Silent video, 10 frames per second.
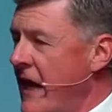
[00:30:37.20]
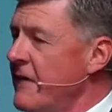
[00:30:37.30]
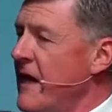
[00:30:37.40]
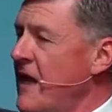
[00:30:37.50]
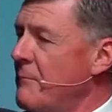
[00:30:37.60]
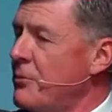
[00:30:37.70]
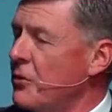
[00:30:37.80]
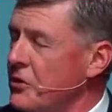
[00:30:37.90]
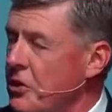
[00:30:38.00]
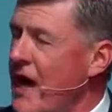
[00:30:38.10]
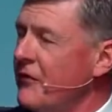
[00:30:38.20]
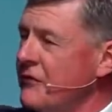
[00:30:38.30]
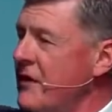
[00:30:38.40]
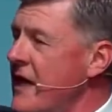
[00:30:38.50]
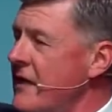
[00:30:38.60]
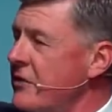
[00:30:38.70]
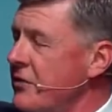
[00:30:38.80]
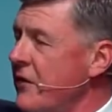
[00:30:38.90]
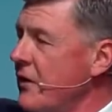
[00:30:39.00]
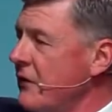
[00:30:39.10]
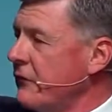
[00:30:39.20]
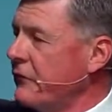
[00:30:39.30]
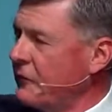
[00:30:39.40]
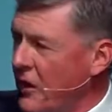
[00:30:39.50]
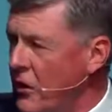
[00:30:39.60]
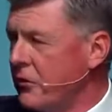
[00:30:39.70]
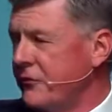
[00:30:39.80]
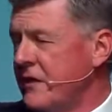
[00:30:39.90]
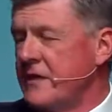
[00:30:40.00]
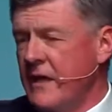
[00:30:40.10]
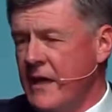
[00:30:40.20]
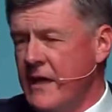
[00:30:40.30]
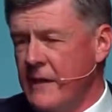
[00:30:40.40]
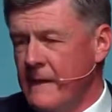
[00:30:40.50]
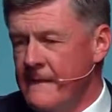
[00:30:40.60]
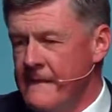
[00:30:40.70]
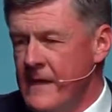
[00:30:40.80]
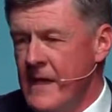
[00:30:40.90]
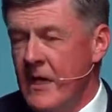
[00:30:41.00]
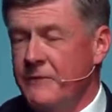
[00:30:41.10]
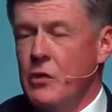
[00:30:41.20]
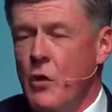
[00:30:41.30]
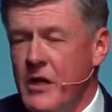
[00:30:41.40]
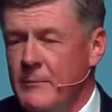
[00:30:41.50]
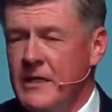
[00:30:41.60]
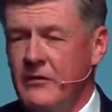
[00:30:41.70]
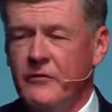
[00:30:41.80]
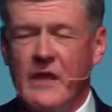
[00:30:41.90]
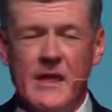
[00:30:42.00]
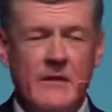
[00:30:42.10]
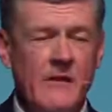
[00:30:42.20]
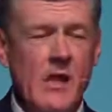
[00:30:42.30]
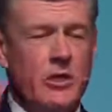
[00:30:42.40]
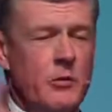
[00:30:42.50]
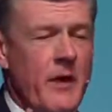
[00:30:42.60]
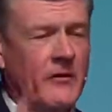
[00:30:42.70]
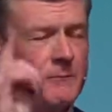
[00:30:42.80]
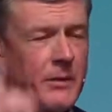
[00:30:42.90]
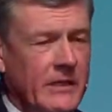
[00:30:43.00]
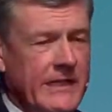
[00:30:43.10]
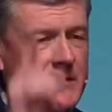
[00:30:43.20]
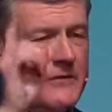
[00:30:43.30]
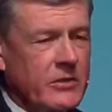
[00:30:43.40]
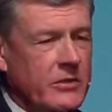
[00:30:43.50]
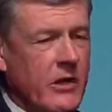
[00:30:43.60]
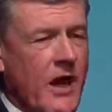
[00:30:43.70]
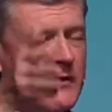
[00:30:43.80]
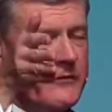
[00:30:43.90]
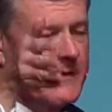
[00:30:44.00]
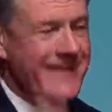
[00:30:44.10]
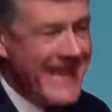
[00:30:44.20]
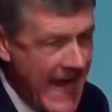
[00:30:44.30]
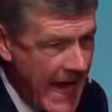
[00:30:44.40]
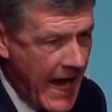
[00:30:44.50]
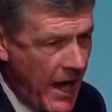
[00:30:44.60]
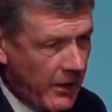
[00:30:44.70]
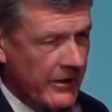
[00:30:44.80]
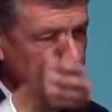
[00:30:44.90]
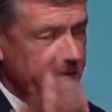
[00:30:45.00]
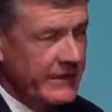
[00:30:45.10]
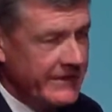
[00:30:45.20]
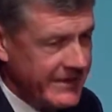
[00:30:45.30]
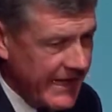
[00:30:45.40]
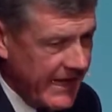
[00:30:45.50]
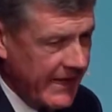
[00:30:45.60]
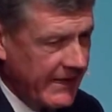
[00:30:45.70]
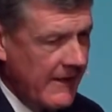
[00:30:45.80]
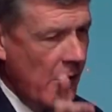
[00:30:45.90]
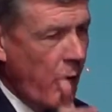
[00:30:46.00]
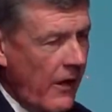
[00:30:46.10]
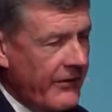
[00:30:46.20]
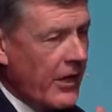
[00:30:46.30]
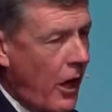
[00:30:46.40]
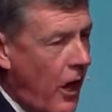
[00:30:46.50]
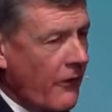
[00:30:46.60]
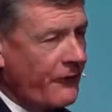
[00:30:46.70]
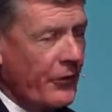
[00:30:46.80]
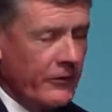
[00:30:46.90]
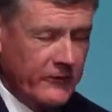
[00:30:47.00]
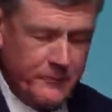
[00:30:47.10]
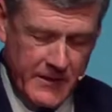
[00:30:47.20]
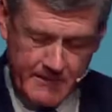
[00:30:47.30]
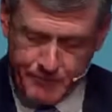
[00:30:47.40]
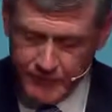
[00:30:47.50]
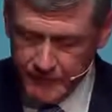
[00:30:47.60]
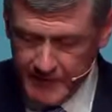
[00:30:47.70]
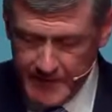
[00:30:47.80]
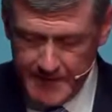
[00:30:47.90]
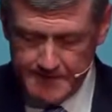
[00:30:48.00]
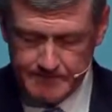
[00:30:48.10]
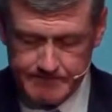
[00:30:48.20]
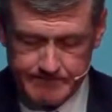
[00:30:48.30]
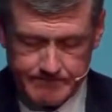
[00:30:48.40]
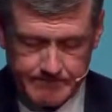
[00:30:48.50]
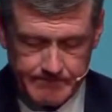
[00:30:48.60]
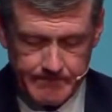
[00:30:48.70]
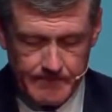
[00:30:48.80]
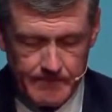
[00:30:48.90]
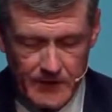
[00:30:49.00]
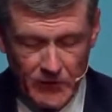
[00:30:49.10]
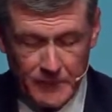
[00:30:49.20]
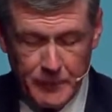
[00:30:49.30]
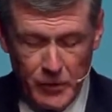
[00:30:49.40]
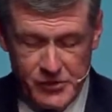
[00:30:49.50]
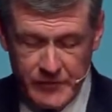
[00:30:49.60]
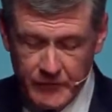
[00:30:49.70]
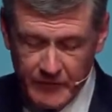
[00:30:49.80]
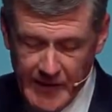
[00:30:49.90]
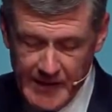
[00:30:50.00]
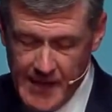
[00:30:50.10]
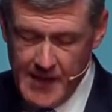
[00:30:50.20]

and they have procrastinated their very souls into hell. If you are to be saved, you must believe in Christ now, today, while the offer is being presented. Spurgeon said,